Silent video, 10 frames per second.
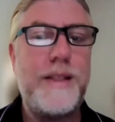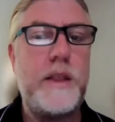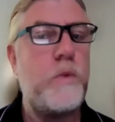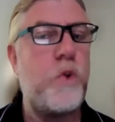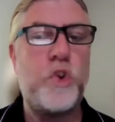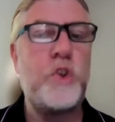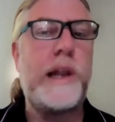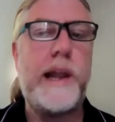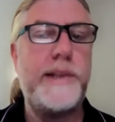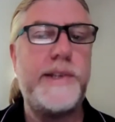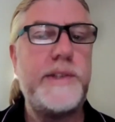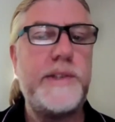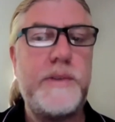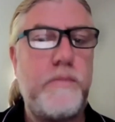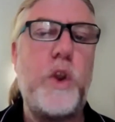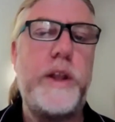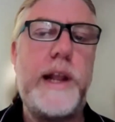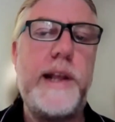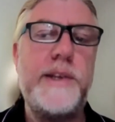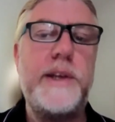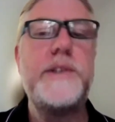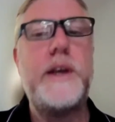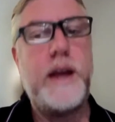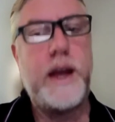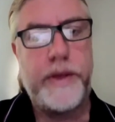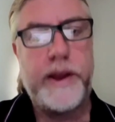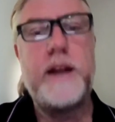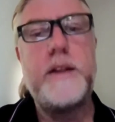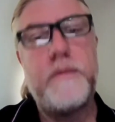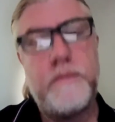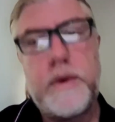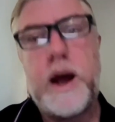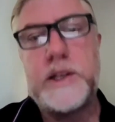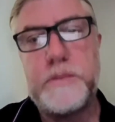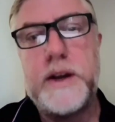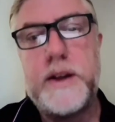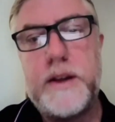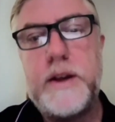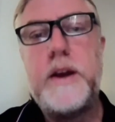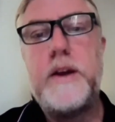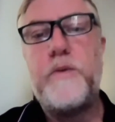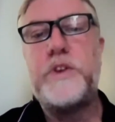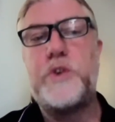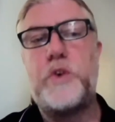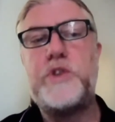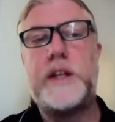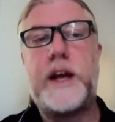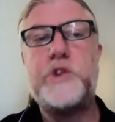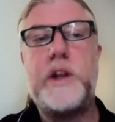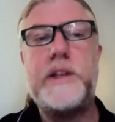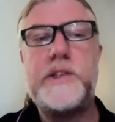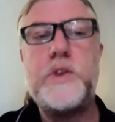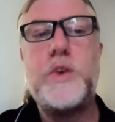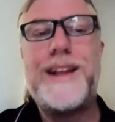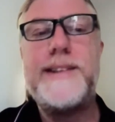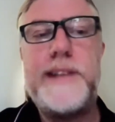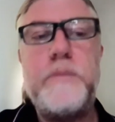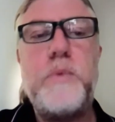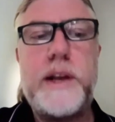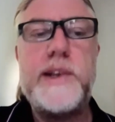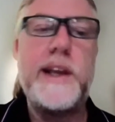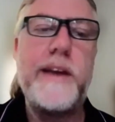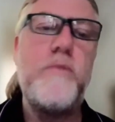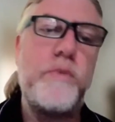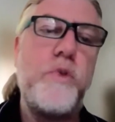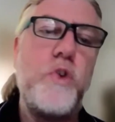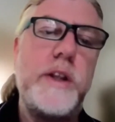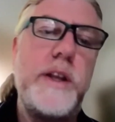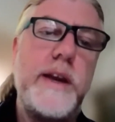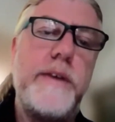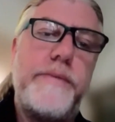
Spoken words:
They were not allergics, pollen allergics, and they had asthma, which shows that actually it's not as simple as I have more pollen, I have